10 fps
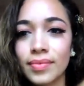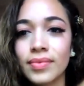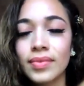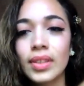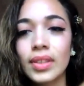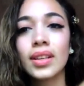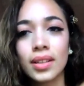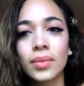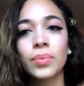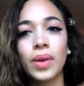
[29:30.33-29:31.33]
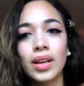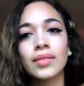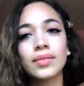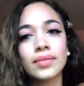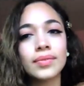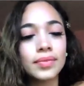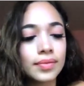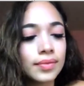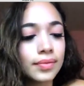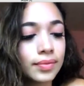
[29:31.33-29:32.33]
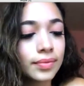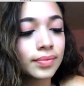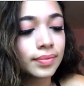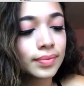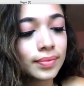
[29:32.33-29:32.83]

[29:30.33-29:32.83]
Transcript: So you you want to ask somebody who's